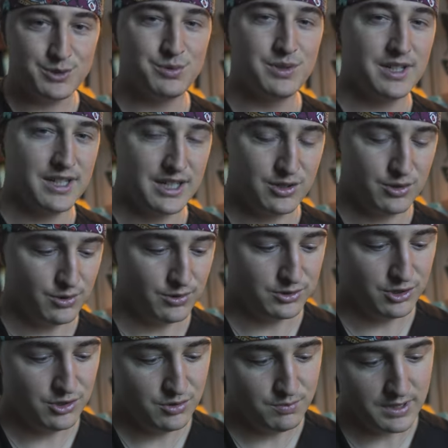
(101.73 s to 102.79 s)
was really cool
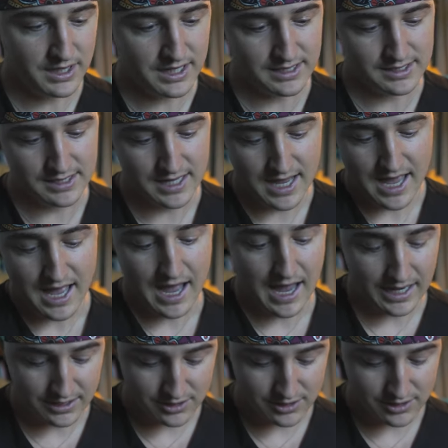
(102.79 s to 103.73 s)
too because I